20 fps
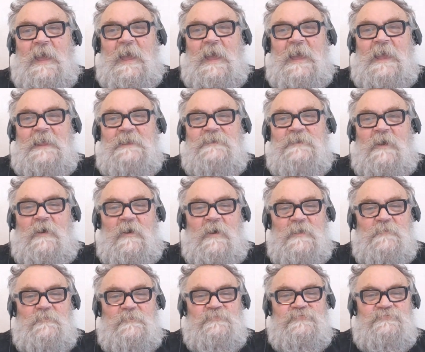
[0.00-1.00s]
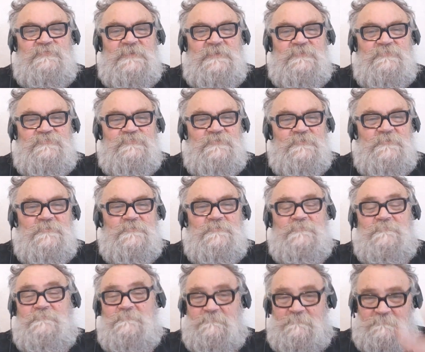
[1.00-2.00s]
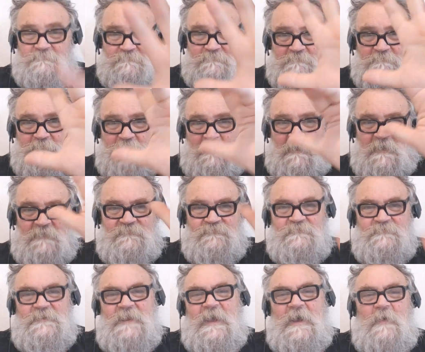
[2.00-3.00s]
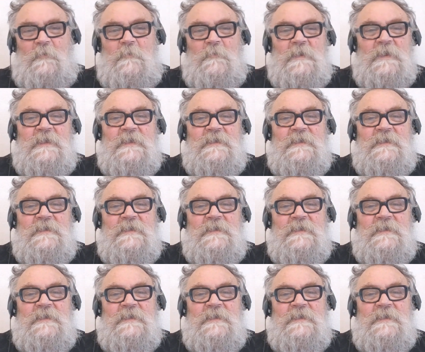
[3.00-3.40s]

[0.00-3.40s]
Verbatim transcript: and I will see you soon. Bye for now.